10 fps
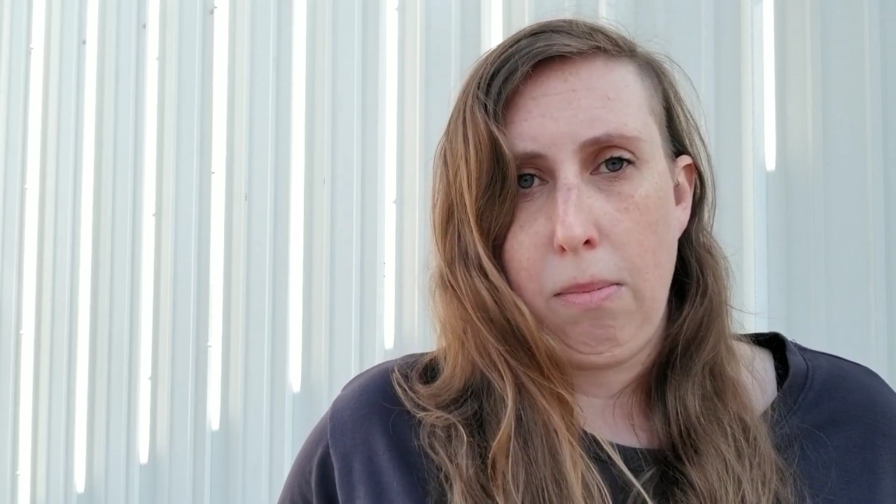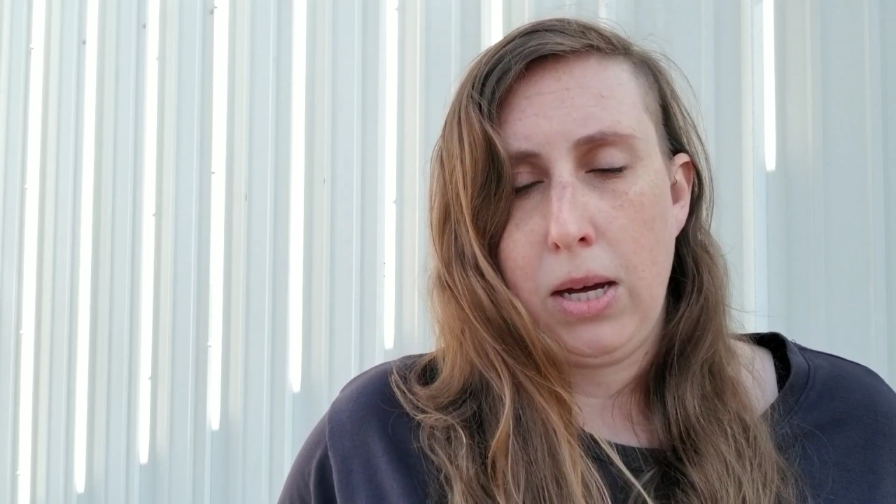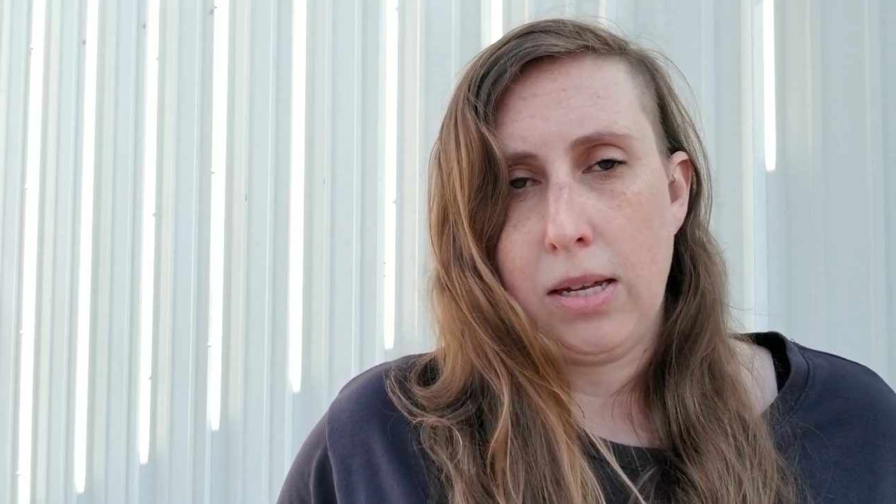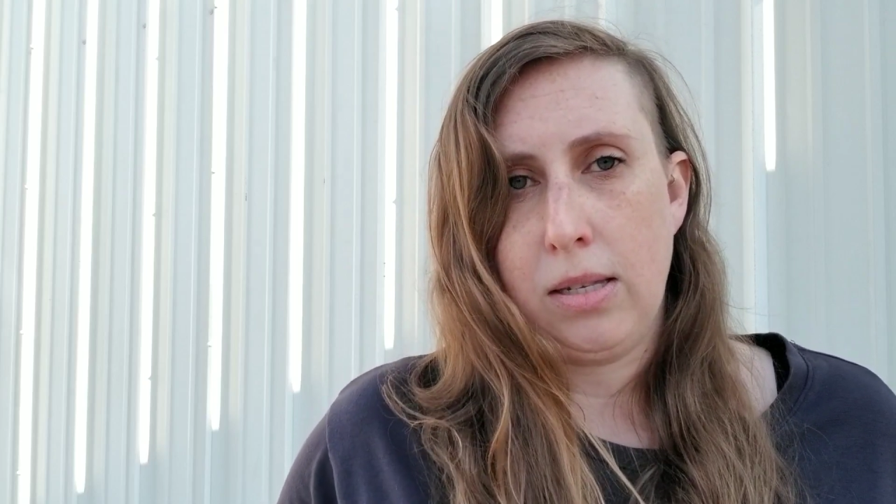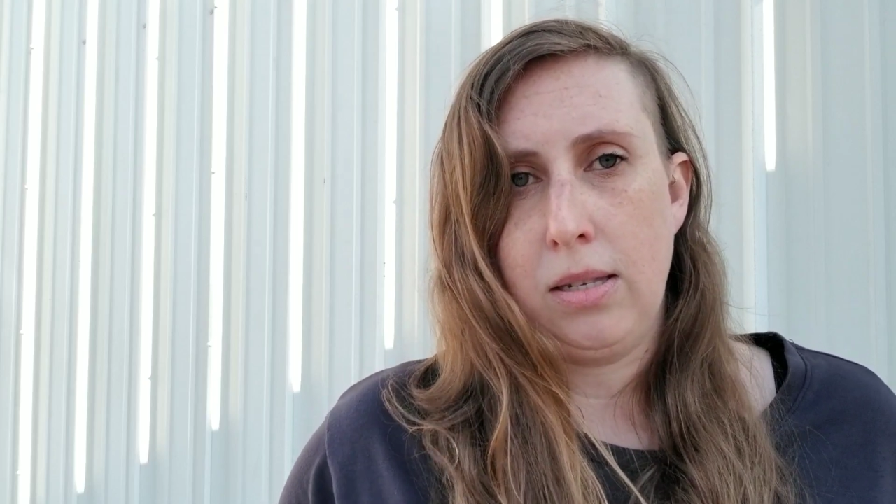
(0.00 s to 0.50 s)

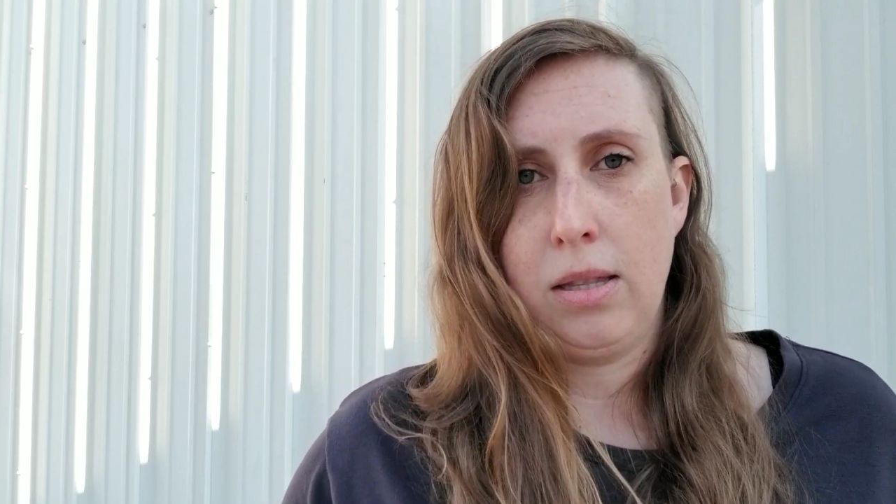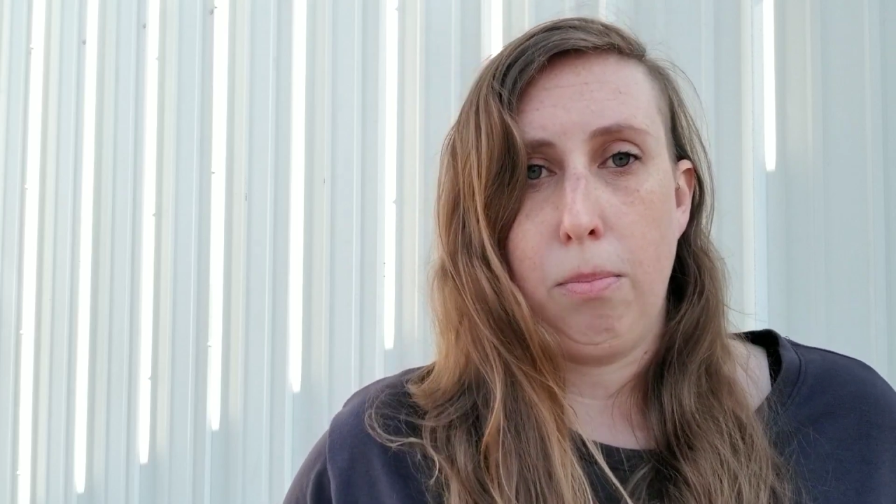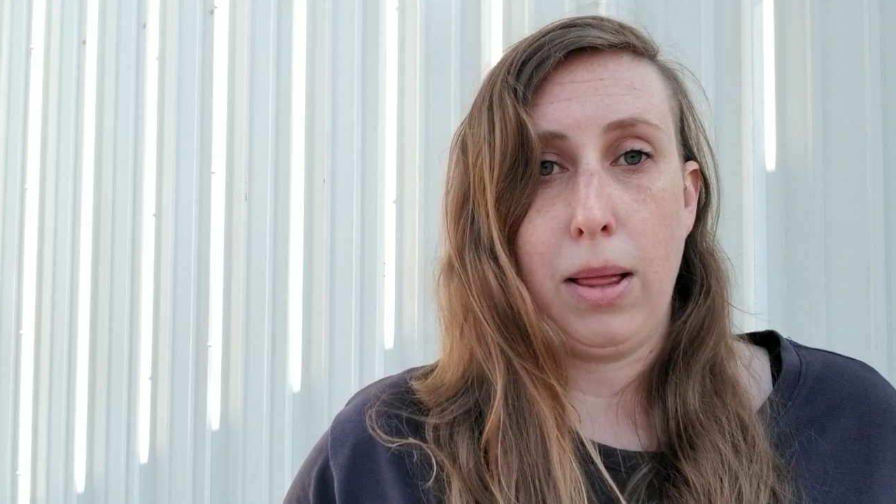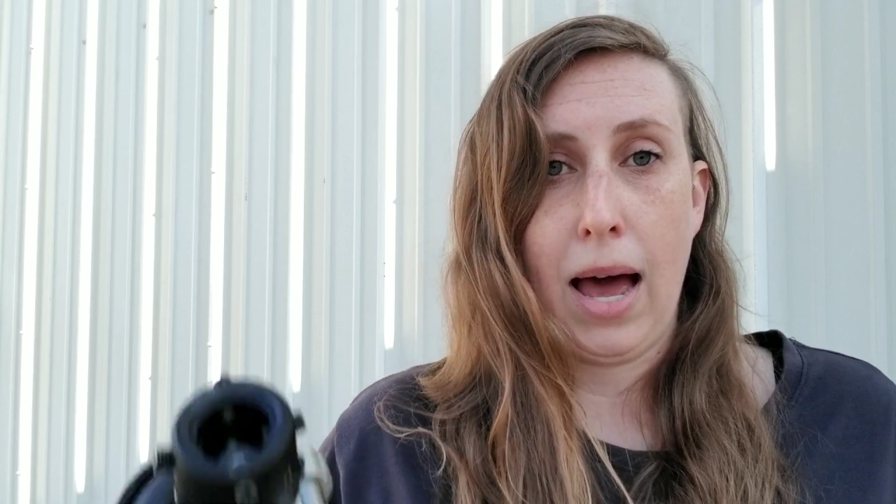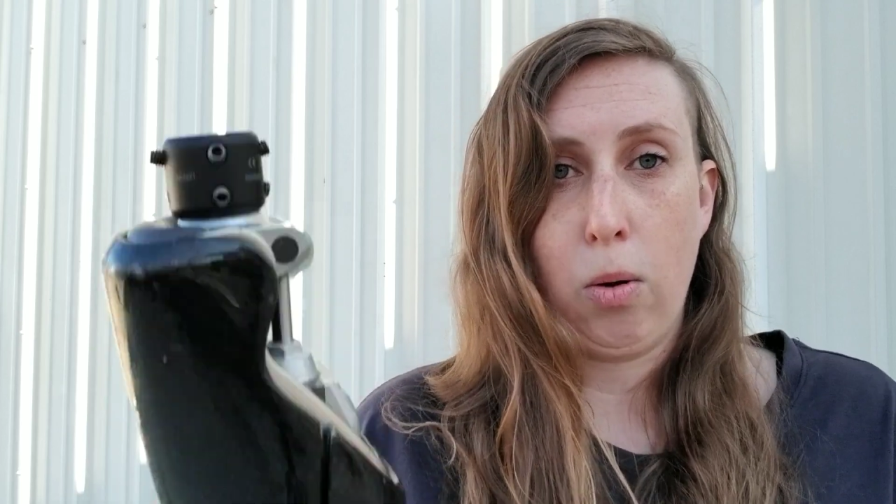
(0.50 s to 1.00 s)
because the
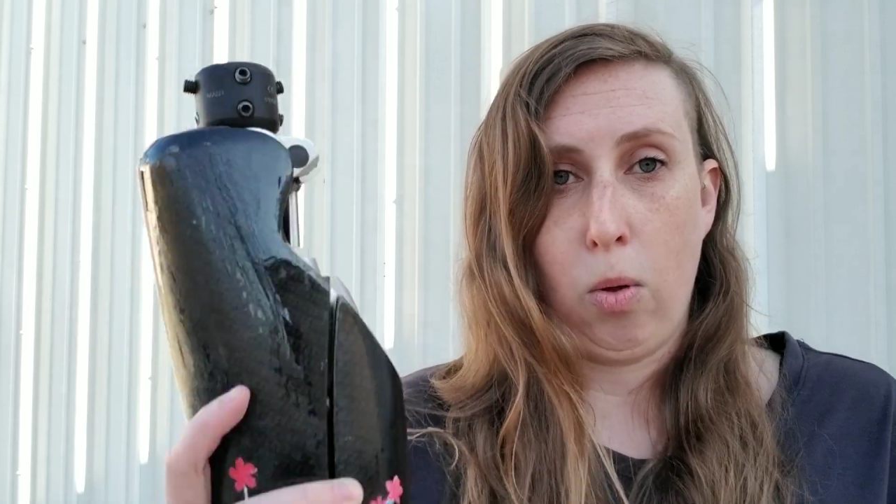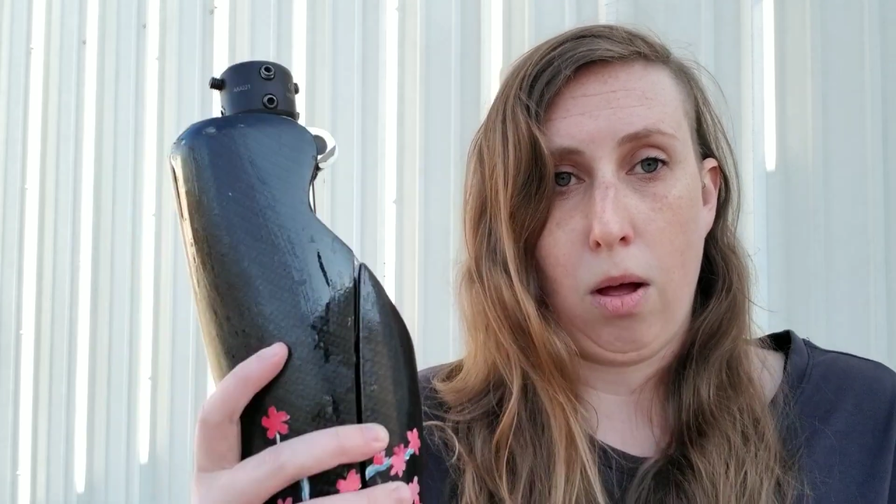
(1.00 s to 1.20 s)
black will